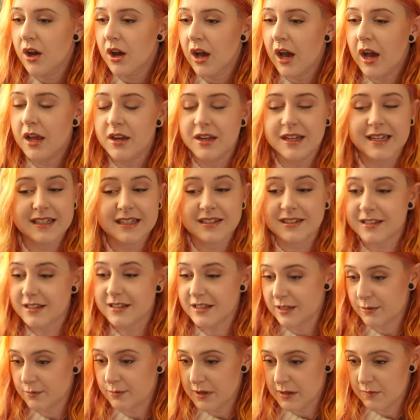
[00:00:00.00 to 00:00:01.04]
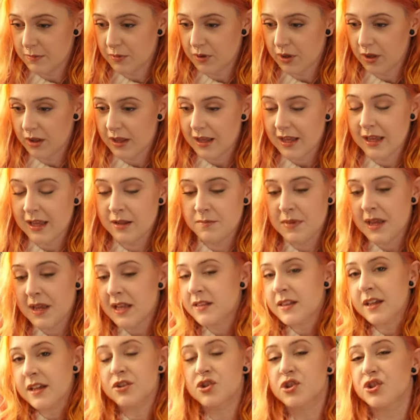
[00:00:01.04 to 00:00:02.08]
and listened to people in being
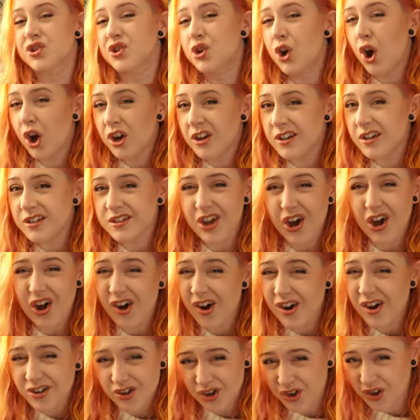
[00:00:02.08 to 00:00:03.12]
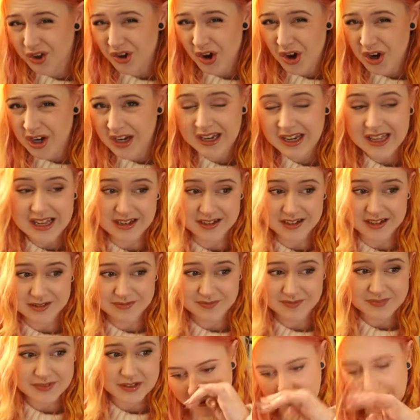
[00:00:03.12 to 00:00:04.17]
that just cockers aren't good on a lead.
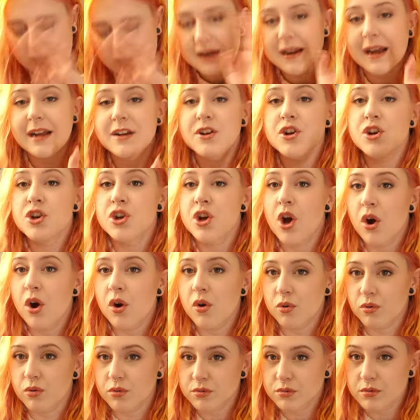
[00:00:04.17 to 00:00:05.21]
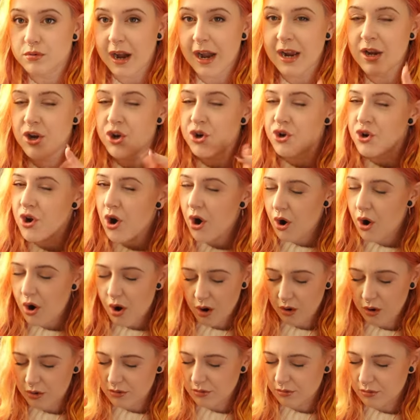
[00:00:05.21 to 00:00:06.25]
And I
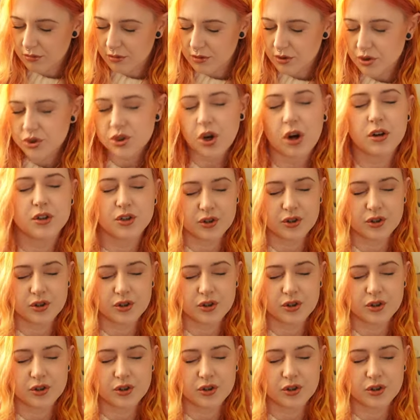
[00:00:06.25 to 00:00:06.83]
know dog